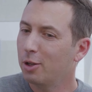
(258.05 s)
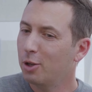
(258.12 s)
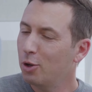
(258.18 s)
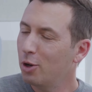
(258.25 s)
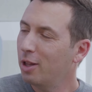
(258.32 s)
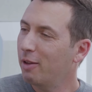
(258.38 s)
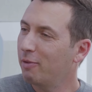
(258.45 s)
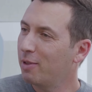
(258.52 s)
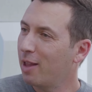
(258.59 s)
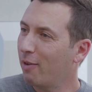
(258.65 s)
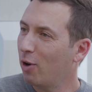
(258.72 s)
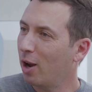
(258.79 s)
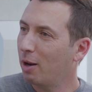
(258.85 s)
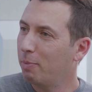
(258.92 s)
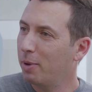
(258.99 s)
No, they've
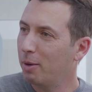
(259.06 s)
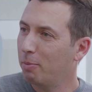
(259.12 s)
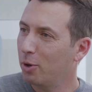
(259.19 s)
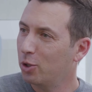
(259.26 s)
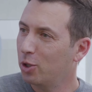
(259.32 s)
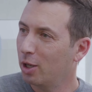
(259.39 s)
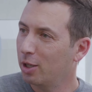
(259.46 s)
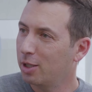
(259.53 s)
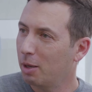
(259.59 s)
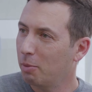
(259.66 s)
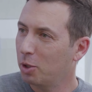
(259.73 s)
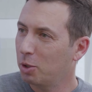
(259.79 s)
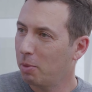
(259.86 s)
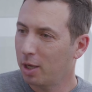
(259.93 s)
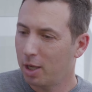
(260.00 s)
never had a peanut butter and jelly
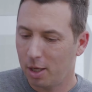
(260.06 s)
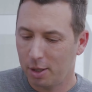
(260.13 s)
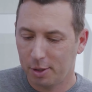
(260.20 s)
sandwich, my